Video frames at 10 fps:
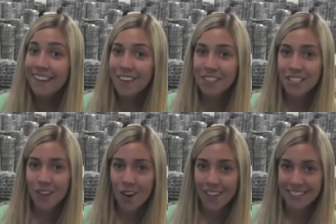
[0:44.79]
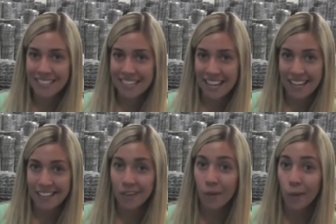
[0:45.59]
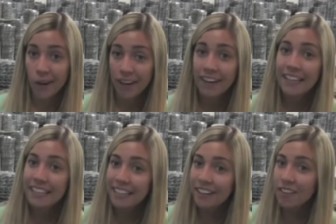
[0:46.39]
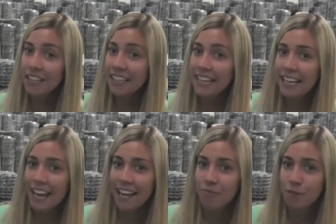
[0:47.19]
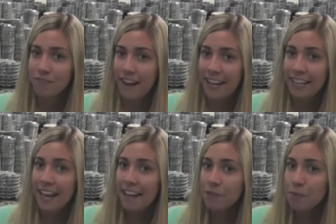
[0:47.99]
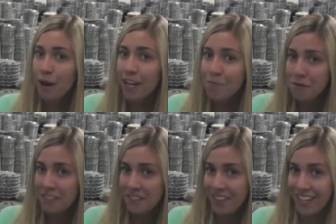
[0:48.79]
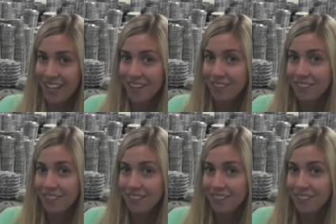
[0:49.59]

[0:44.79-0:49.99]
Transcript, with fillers: Give us a call today or click on the link I have provided at the bottom of this video.